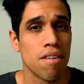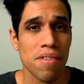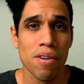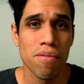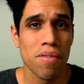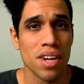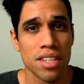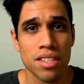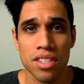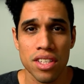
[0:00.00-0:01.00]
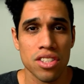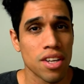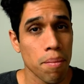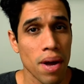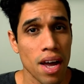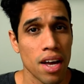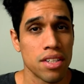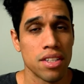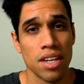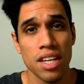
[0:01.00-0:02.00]
feel free to just skip ahead
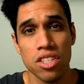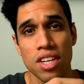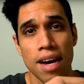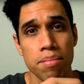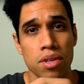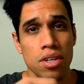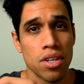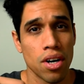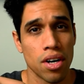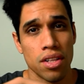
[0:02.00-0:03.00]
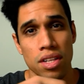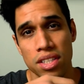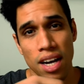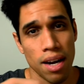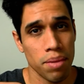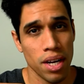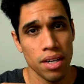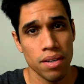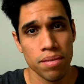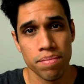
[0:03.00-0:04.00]
to the next chapter on the
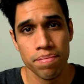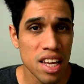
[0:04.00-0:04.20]
timeline.